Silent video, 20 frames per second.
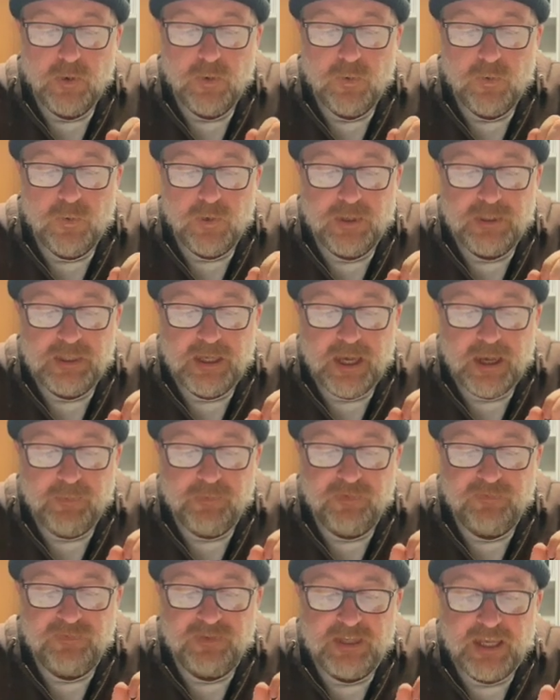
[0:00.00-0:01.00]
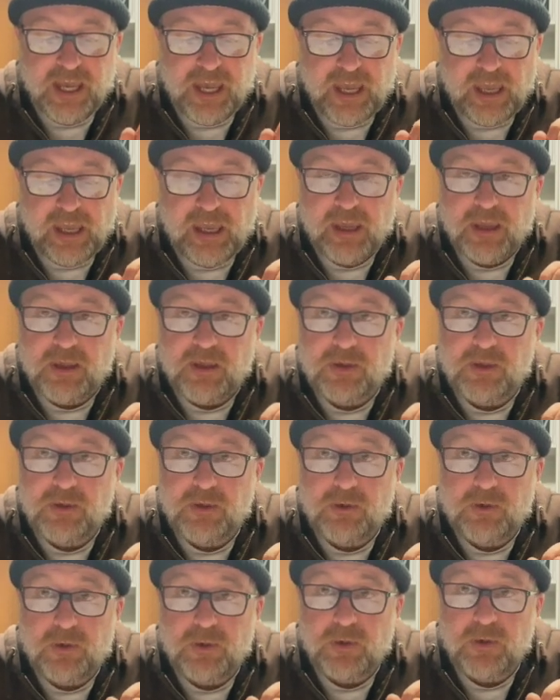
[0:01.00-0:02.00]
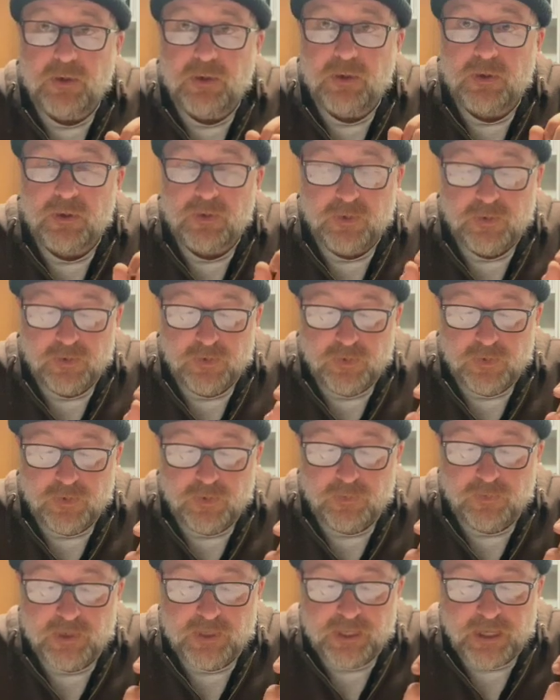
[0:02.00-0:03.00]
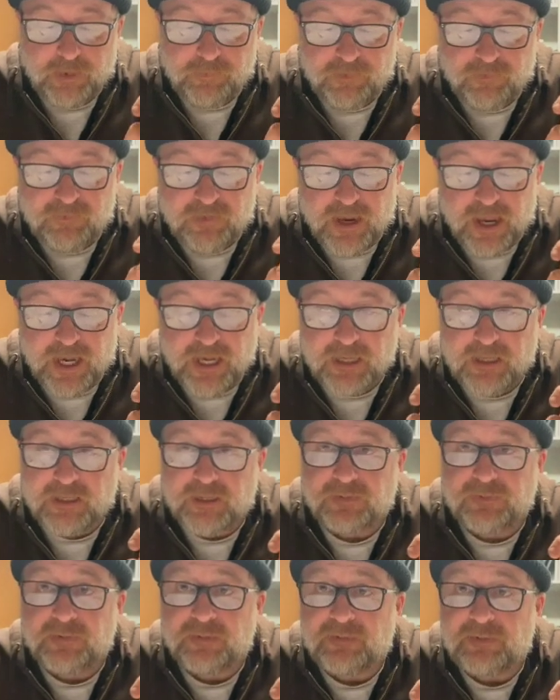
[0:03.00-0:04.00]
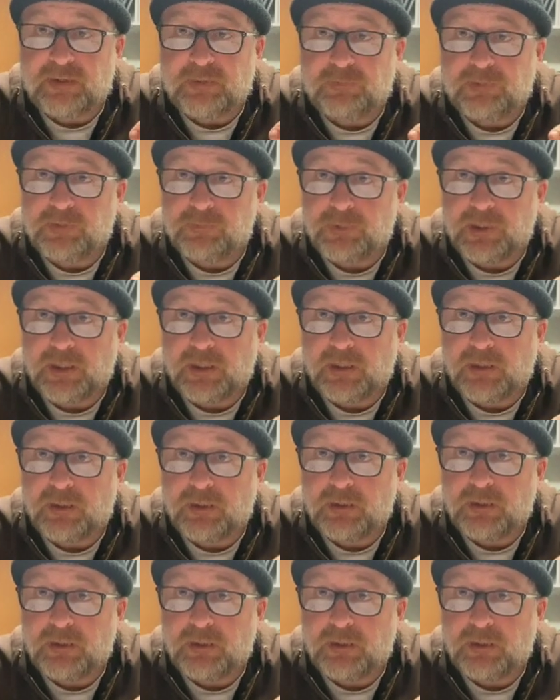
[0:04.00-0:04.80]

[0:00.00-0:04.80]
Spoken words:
What time of day or what time of night does it seem to be?